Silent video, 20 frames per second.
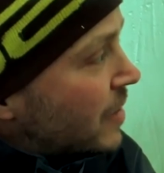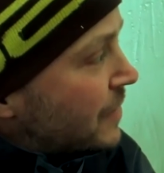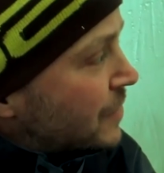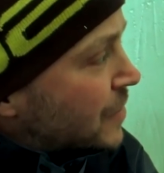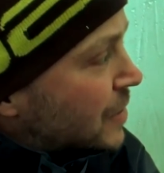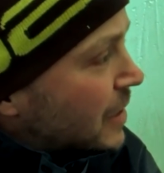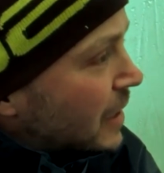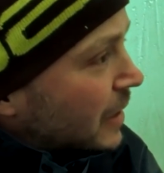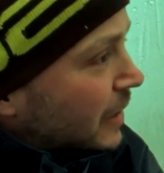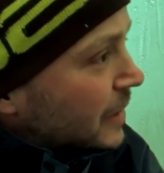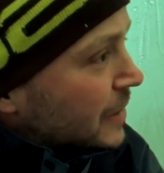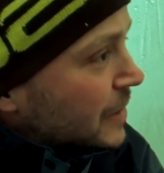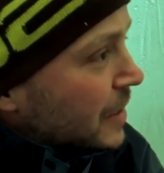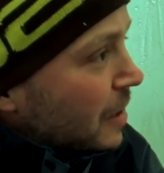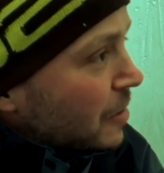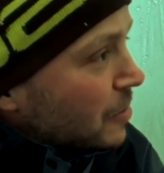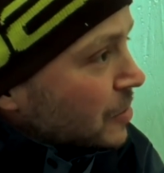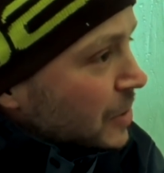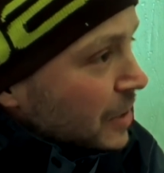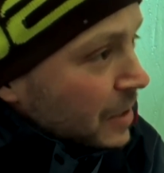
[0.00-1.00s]
stuck his
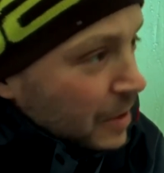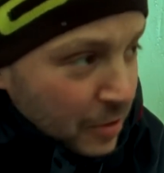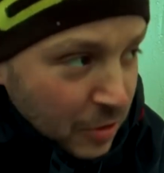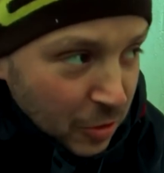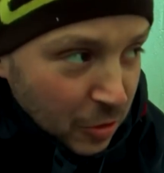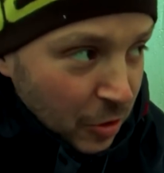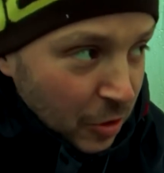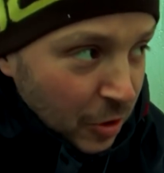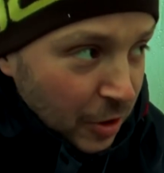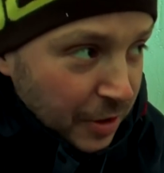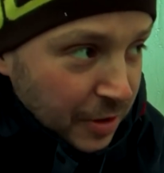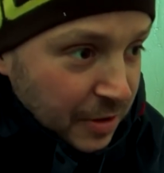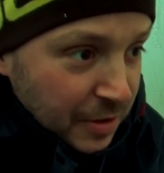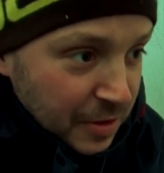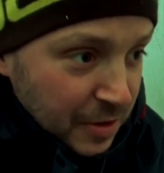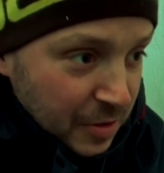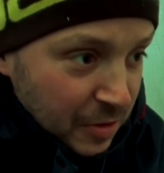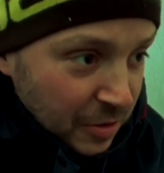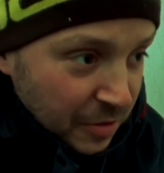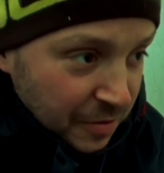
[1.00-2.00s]
nose in the door and
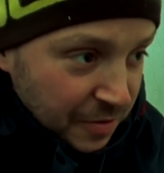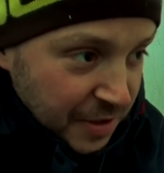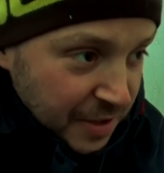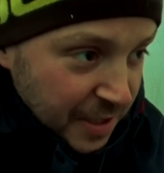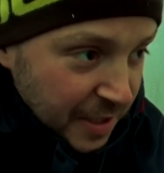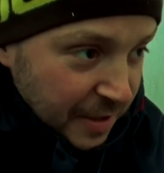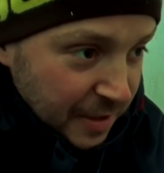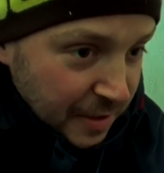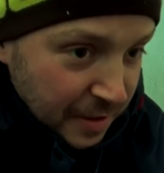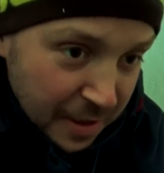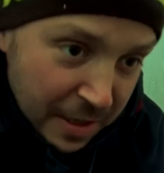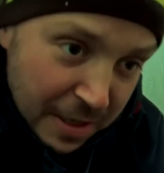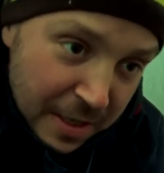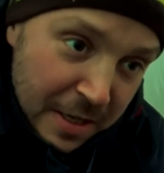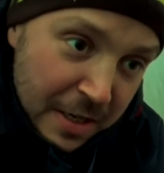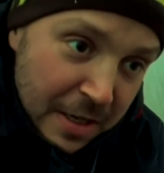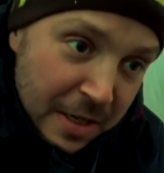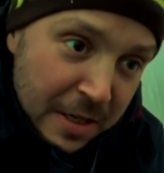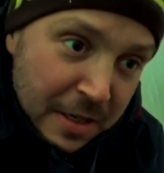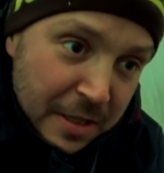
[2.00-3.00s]
sort of sin
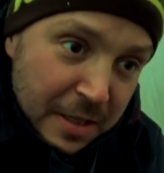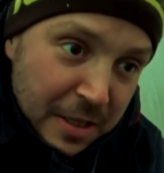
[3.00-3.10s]
the